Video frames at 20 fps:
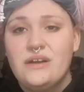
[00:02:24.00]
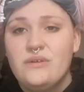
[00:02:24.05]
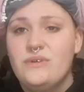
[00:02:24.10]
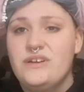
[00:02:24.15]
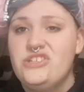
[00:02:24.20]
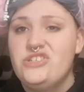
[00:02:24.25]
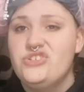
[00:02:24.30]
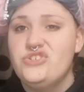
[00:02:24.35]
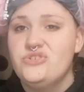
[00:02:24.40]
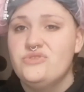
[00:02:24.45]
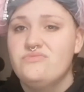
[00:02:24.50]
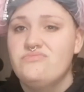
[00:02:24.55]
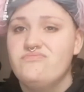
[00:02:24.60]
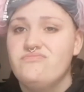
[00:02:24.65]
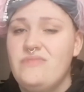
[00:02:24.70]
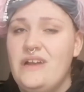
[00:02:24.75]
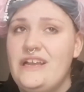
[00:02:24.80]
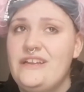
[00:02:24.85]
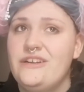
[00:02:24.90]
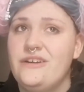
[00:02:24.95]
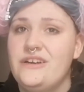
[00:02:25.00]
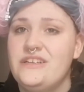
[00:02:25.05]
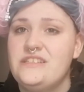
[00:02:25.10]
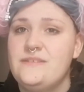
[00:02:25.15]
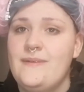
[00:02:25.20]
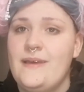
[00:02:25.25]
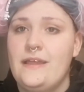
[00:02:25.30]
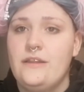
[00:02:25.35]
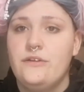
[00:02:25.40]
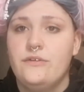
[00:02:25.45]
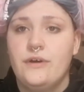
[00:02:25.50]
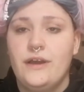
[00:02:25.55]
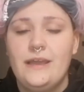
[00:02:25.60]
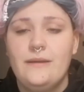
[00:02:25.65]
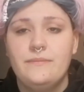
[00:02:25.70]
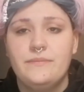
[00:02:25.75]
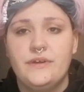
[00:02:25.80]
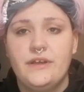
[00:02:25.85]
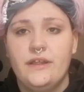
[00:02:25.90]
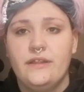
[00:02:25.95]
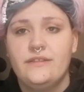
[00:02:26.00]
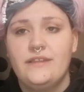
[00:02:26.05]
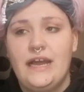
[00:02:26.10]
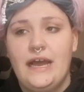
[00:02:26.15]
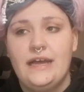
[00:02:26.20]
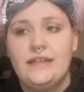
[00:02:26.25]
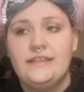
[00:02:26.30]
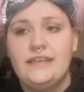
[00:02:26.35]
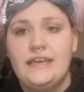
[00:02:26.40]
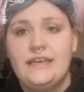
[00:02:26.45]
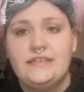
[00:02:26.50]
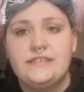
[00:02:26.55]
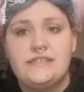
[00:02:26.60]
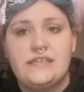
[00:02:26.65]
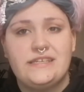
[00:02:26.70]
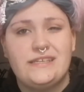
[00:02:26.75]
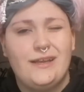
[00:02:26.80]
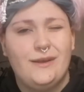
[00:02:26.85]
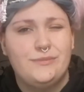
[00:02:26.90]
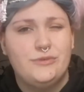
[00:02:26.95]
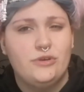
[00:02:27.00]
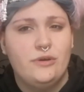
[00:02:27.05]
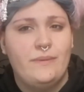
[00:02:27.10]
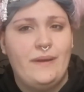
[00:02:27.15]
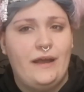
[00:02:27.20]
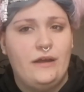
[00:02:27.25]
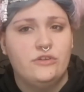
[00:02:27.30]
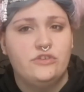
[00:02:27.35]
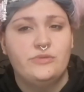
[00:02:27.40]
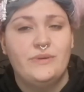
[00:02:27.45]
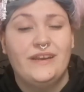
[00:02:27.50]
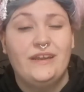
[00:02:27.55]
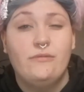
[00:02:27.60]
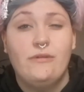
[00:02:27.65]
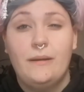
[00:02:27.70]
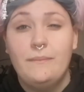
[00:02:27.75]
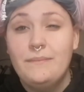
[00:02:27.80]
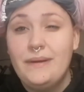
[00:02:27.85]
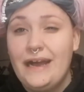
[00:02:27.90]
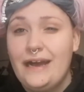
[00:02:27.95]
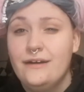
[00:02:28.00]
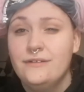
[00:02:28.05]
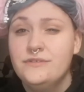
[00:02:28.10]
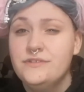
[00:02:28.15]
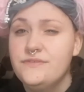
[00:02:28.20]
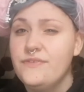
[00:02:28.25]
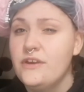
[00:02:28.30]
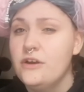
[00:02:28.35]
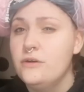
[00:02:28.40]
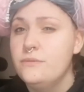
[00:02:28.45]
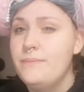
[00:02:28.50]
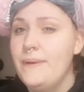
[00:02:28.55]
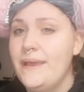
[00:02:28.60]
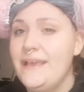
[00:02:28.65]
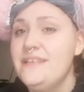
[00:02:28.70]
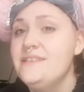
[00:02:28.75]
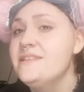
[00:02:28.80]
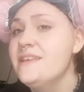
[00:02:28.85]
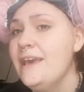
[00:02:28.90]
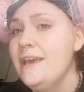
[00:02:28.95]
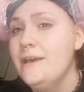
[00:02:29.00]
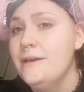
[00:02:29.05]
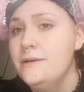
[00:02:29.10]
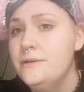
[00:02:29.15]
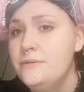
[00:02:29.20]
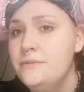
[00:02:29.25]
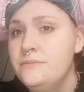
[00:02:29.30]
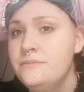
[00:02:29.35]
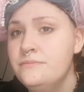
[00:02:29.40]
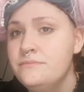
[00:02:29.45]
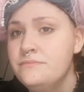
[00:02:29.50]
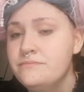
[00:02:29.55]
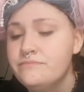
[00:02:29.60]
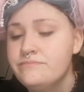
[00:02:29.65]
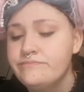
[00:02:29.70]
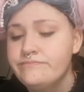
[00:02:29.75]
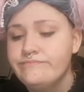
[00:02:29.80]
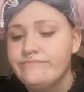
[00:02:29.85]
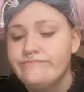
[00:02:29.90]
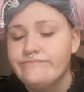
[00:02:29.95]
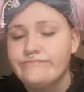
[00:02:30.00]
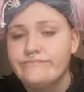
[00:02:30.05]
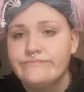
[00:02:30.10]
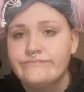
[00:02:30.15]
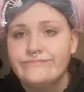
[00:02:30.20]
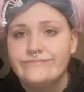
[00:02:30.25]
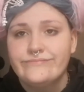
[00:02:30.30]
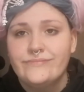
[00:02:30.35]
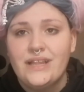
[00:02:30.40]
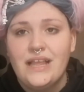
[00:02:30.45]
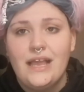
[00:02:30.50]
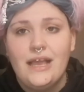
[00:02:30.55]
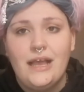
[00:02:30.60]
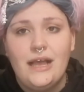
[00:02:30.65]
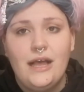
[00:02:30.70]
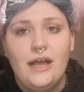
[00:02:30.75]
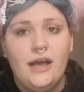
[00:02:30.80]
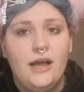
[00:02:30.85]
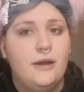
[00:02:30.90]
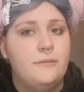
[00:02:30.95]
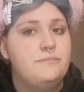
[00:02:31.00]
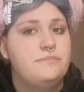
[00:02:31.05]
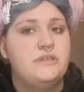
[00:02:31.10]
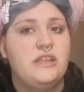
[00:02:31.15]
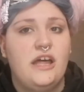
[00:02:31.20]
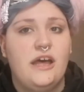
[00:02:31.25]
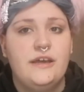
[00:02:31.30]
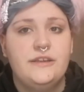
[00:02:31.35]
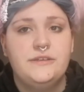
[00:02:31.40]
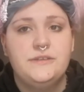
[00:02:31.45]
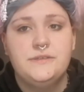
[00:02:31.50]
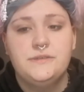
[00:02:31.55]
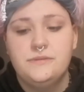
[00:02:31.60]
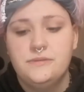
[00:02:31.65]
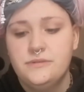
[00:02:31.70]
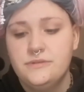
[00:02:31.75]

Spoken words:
which I know it's a bit annoying, but that takes us up to about £21 for your base kit. Blood